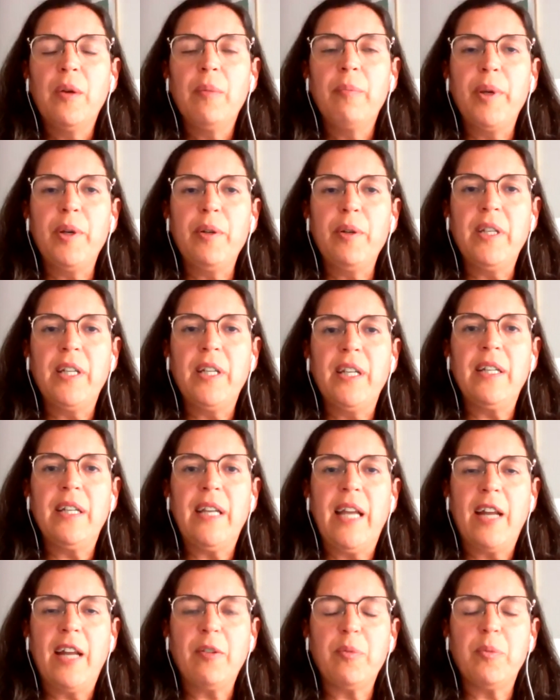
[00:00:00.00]
building a
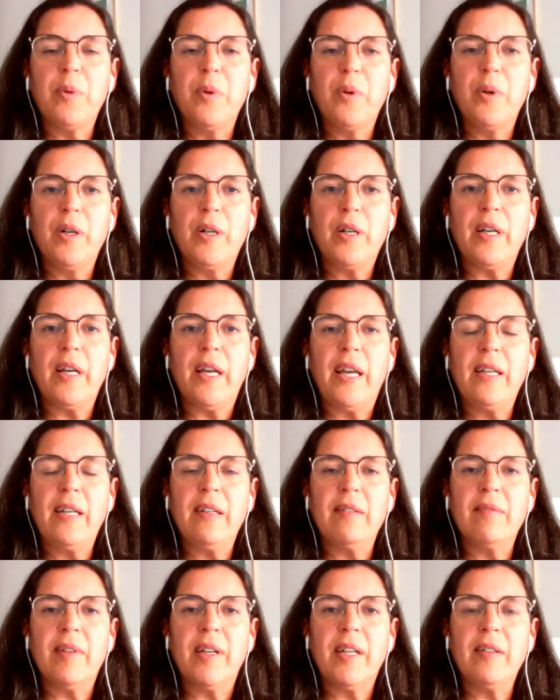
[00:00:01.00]
network
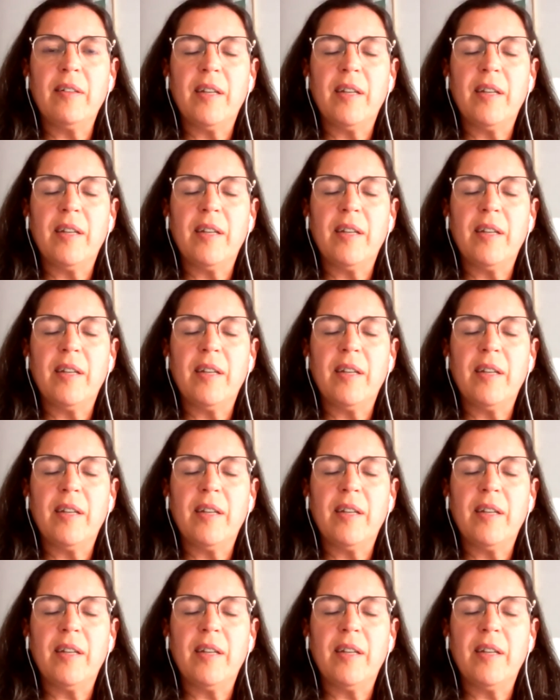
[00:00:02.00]
and